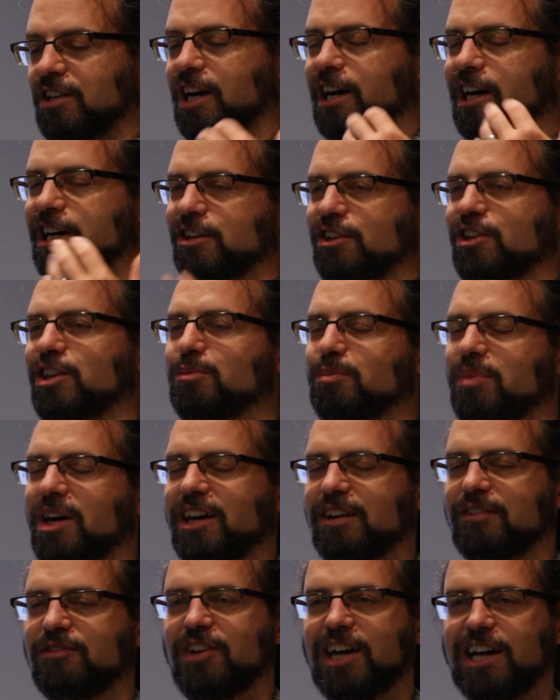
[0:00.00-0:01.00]
a higher
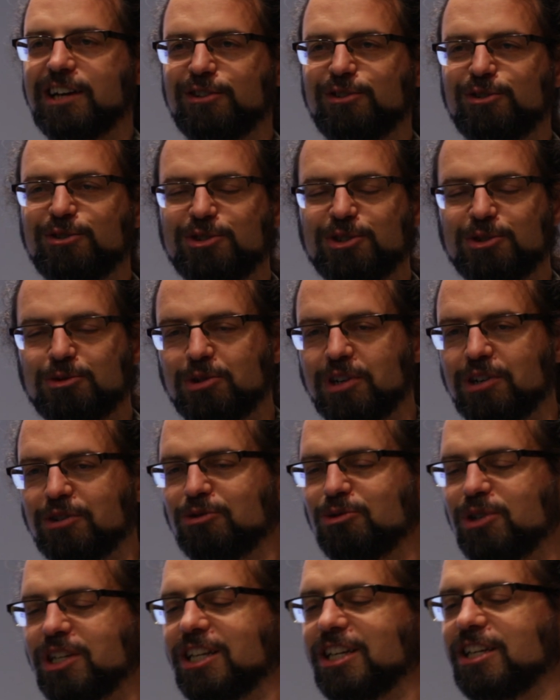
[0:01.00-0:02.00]
impact factor, so we are
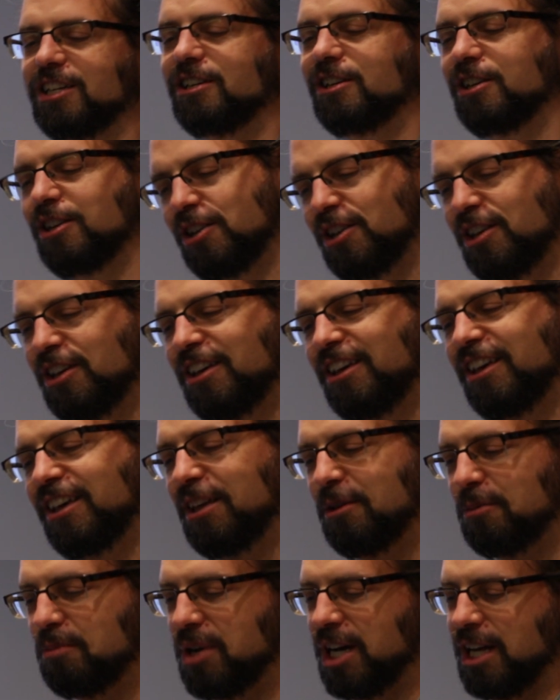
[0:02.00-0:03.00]
greedy.
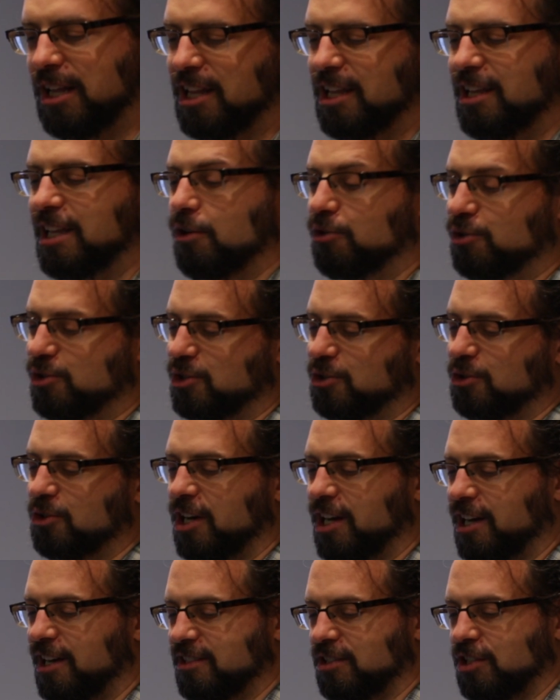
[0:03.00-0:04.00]
But it also
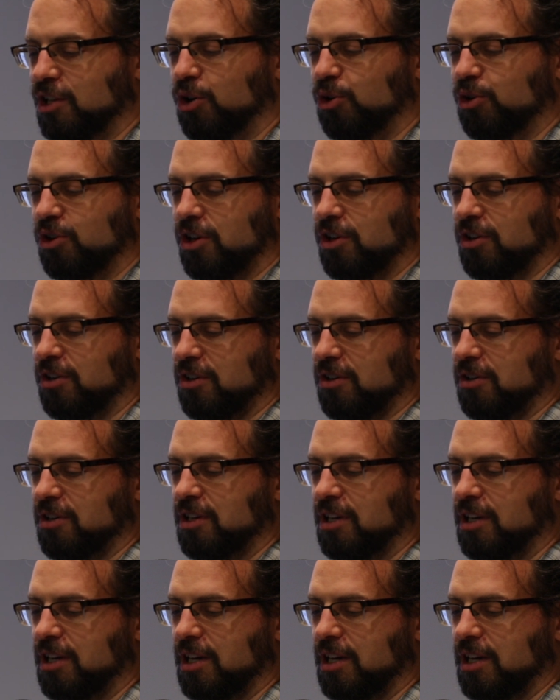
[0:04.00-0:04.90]
has Holke